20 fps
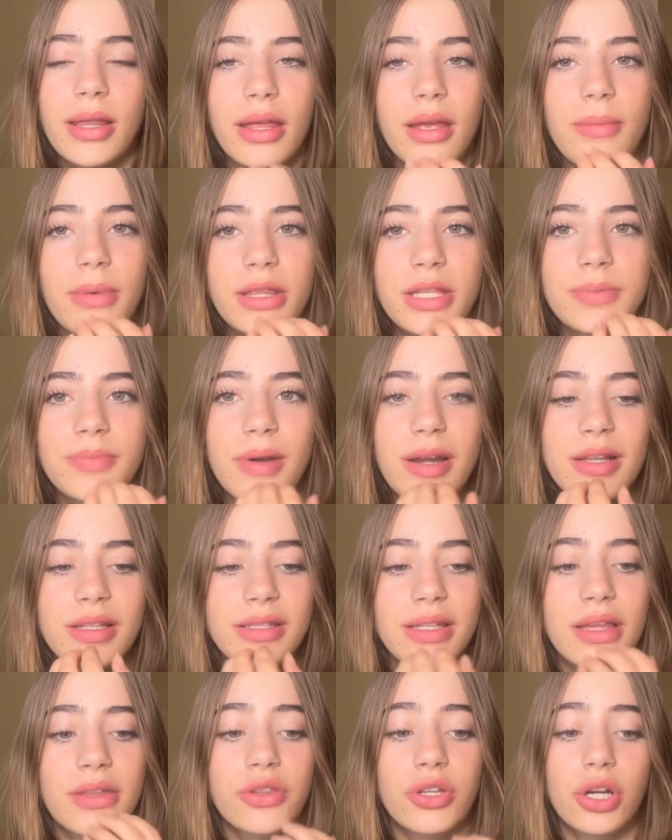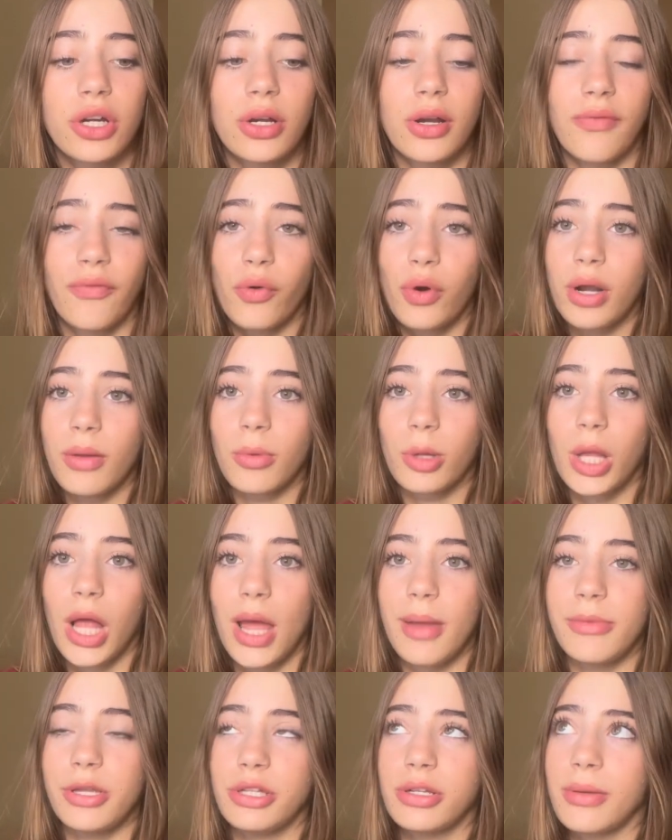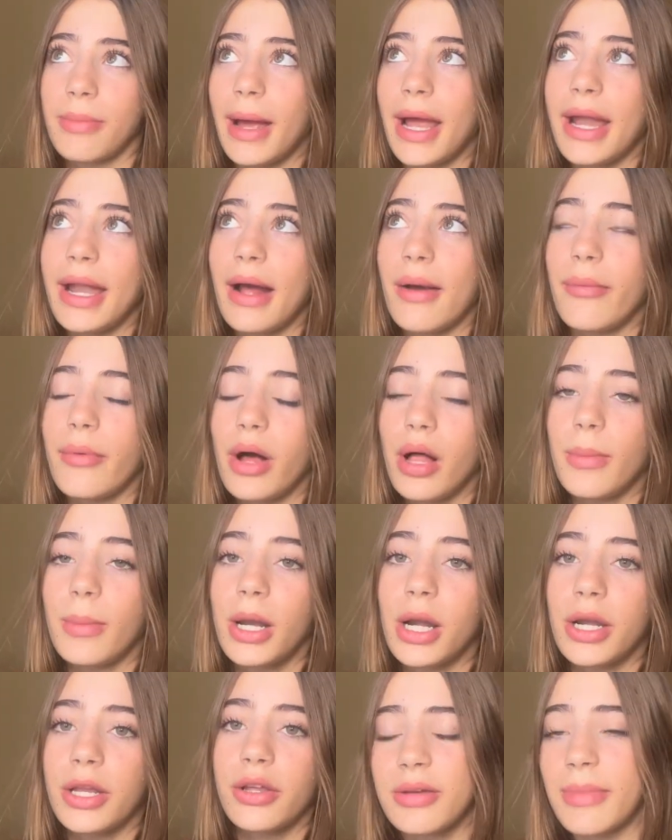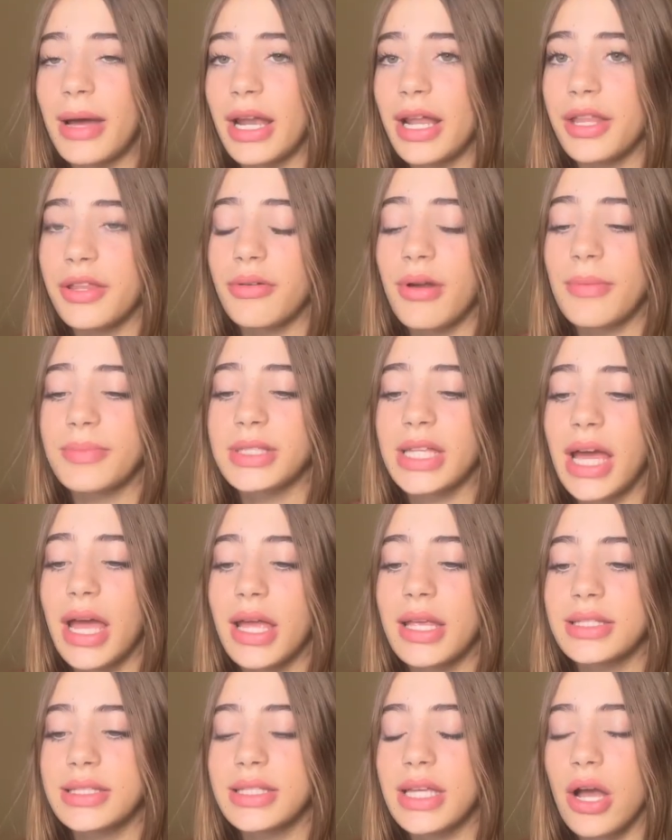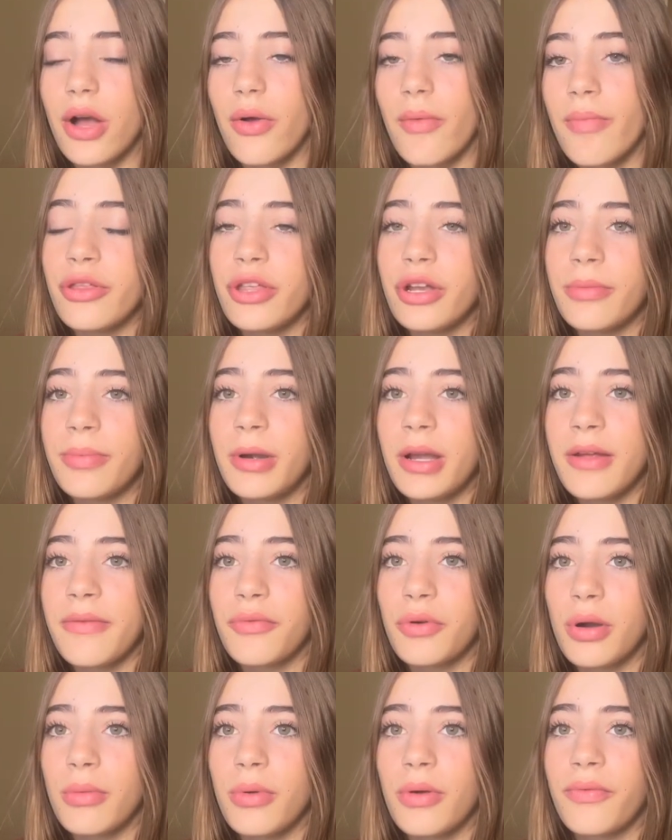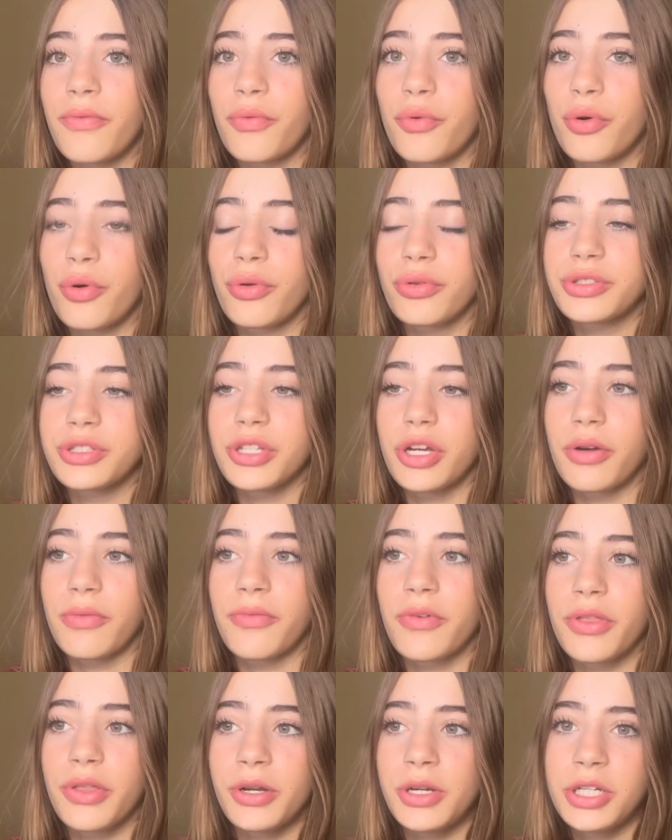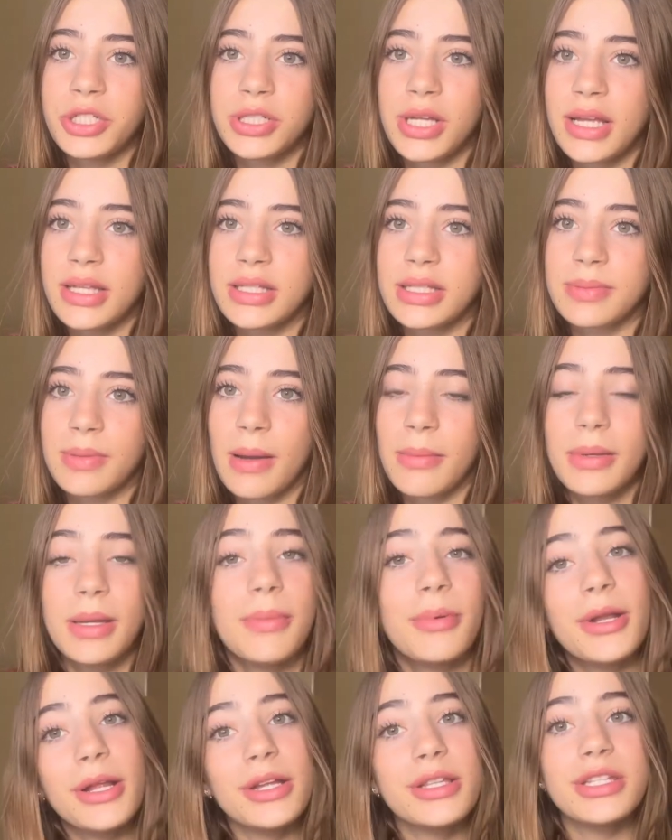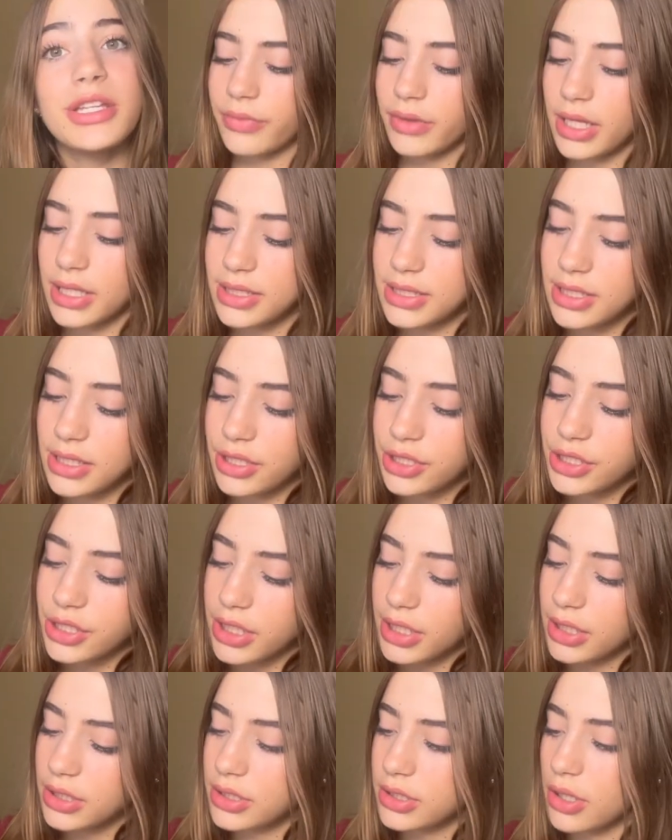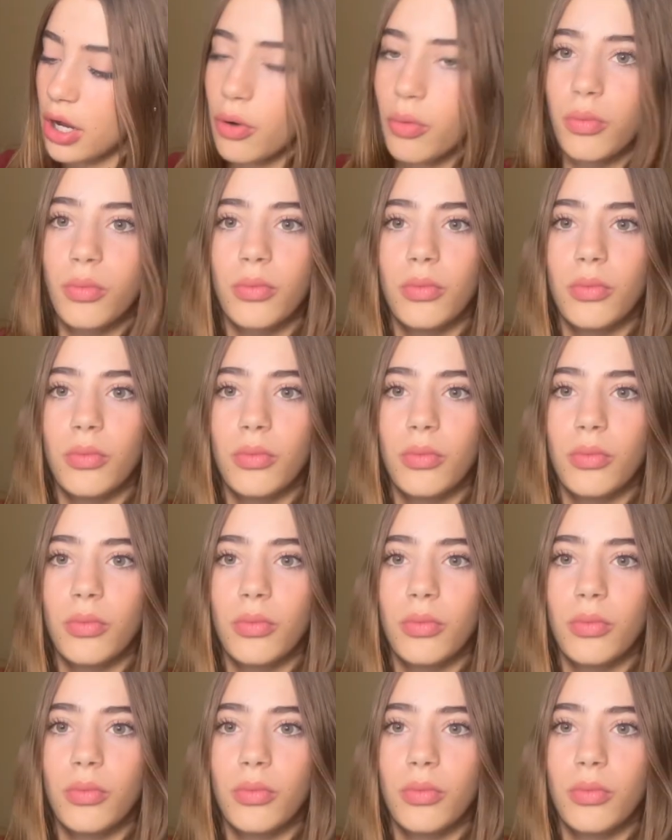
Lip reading: like about this brand is that they're affordable. I mean, you can buy it at Walmart, you can buy it at their website. So they're pretty affordable for, so for 30 shades, it's probably a pretty good deal. Let's see the shades. Oh.